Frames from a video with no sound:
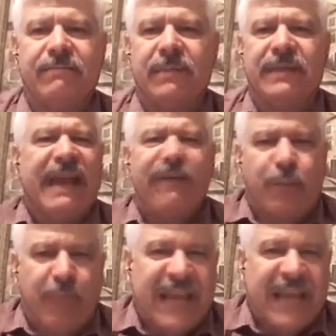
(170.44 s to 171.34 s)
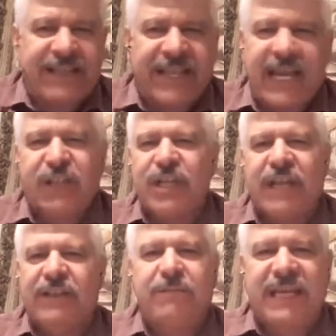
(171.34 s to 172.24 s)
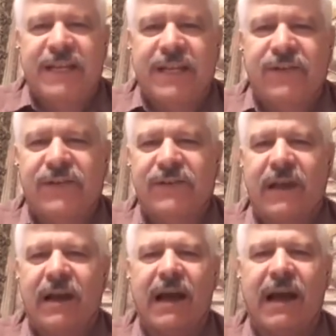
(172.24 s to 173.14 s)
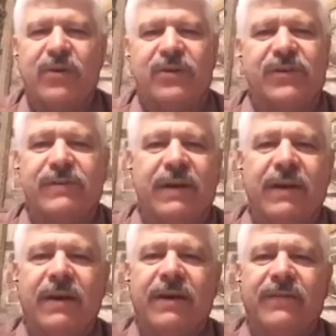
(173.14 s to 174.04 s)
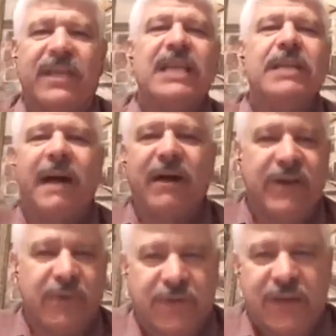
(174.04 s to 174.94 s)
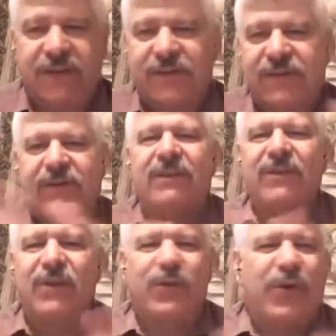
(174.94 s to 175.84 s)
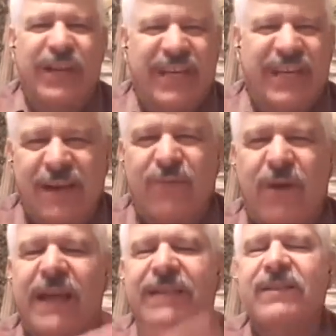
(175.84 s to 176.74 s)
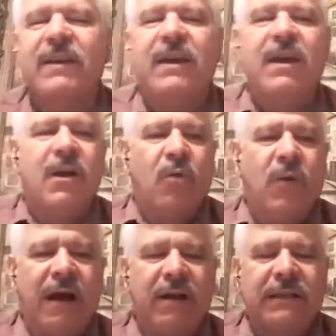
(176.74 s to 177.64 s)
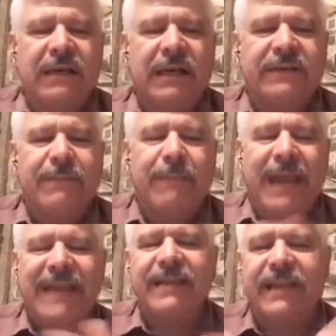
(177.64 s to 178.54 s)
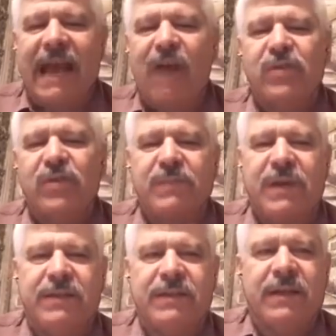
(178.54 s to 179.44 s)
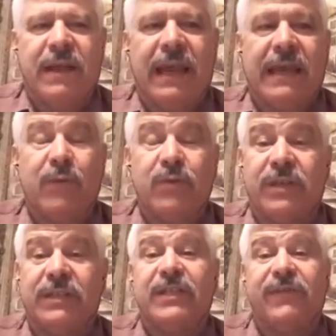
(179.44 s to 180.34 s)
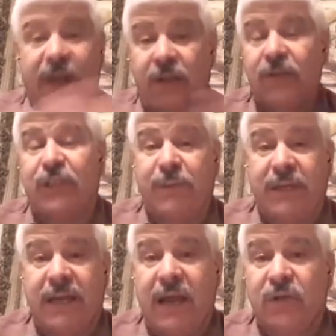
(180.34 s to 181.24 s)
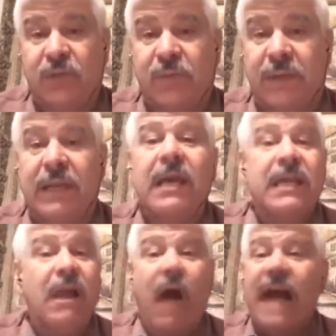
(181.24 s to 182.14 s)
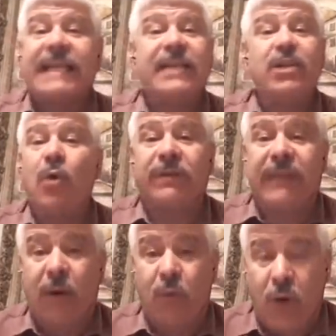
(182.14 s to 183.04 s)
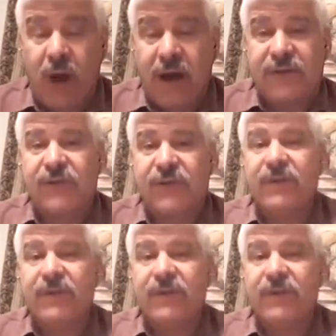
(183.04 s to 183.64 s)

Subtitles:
never paid attention at the meetings. I was thinking about other things. You're a kid, right? Well, they made an announcement, and it was a disfellowshipping announcement. Now, I didn't know what that was,